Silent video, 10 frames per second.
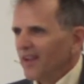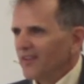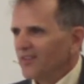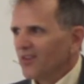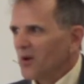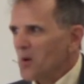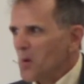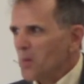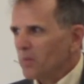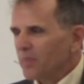And
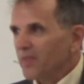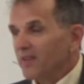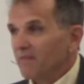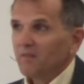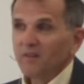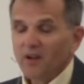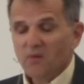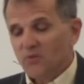so, you know,